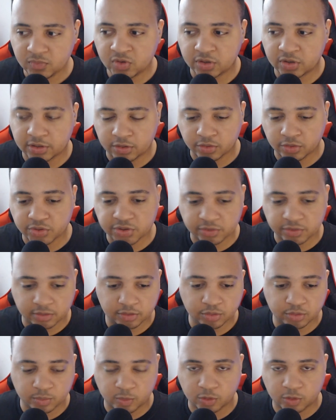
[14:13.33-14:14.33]
Those are a
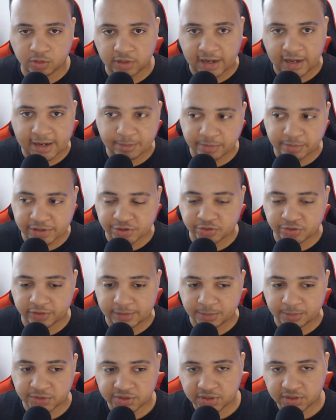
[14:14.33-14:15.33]
little more hypey
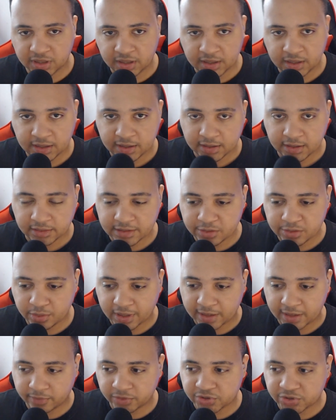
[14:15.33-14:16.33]
streams. Then you
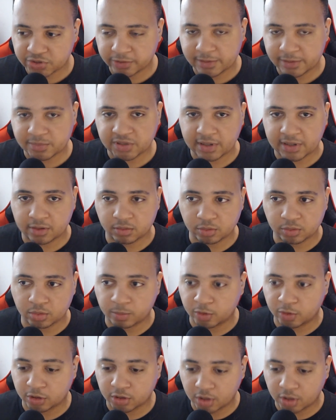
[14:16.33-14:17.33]
have the streams that are a little
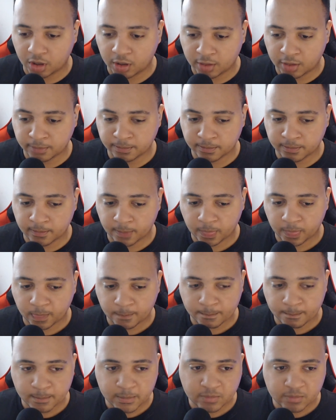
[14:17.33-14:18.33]
more calm,
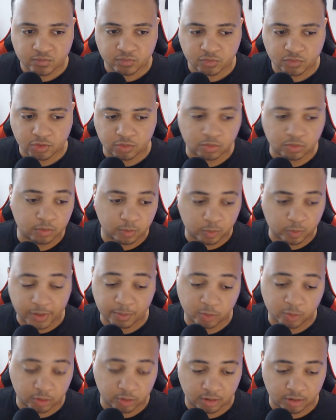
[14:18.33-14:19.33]
or way
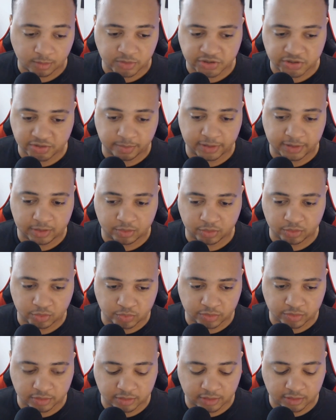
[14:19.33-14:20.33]
more calm, just depending on who
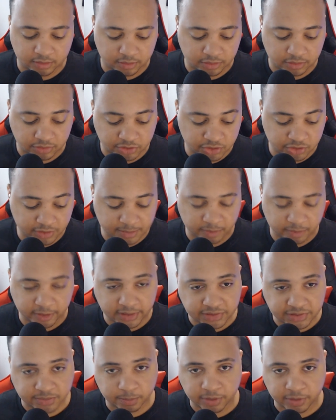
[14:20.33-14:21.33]
the streamer
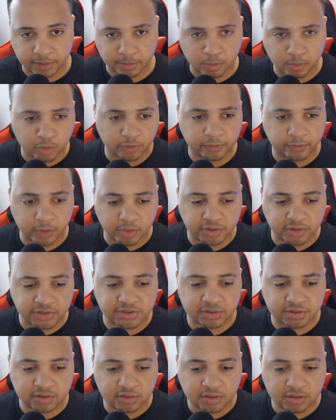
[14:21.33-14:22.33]
is, but more
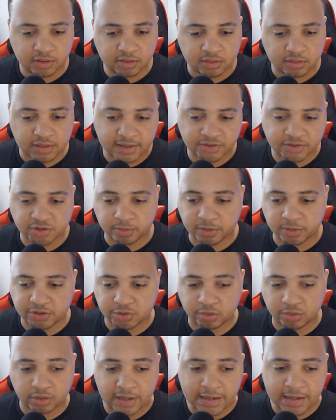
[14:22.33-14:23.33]
focused, not so much
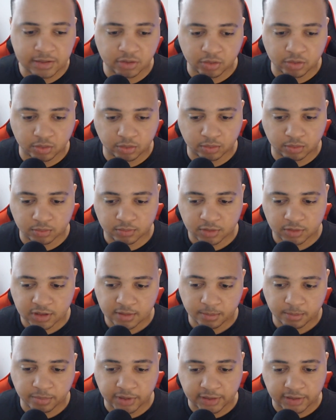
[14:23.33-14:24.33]
on end goal,
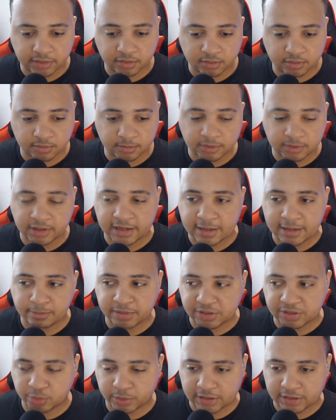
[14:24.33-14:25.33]
but the
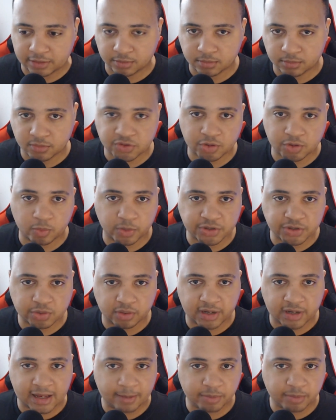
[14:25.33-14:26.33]
in-between. So what's going
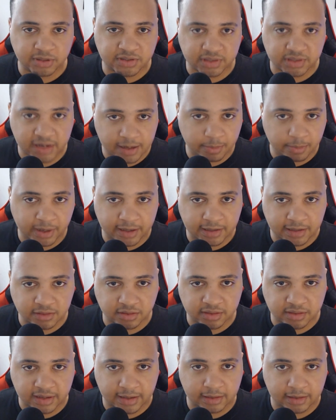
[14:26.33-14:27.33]
to happen today by end of
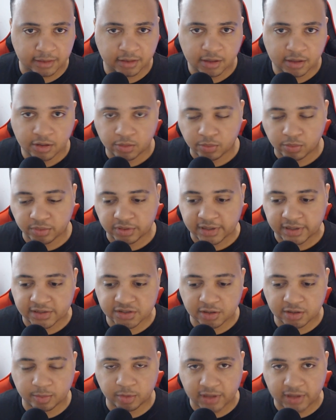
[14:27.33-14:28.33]
day, or the next
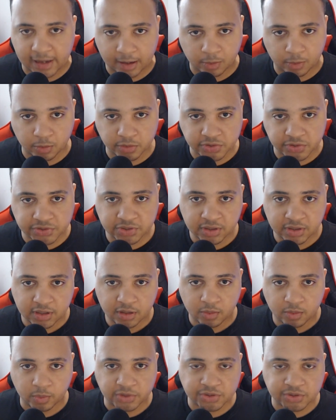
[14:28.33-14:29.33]
couple hours,
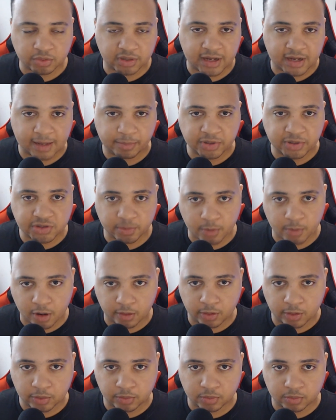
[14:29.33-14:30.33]
what's going to happen
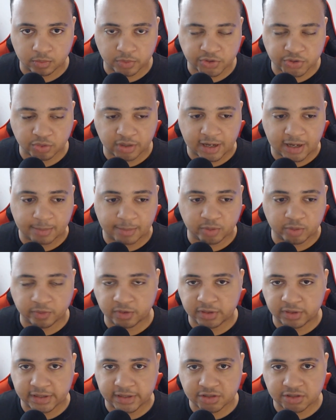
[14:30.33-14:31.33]
tomorrow, what's going to happen over the
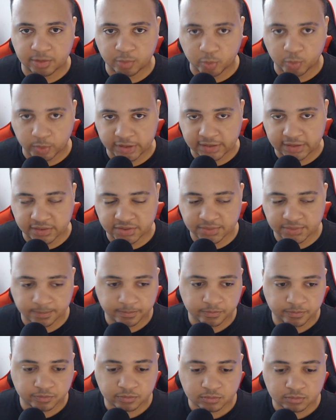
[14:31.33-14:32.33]
next couple weeks,
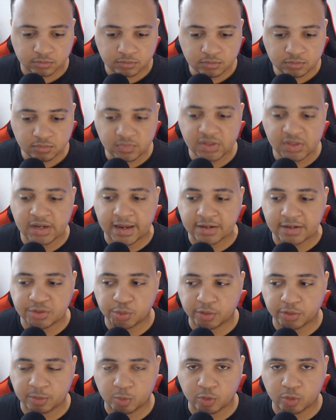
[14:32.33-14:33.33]
and
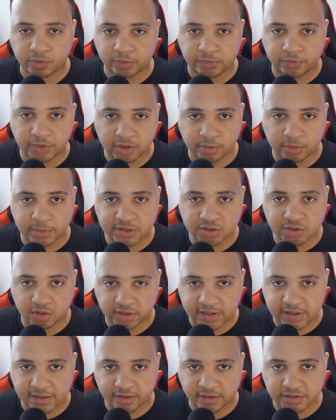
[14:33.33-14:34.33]
doing more of a fundamental
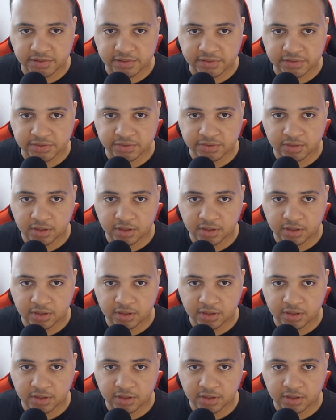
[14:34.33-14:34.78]
analysis,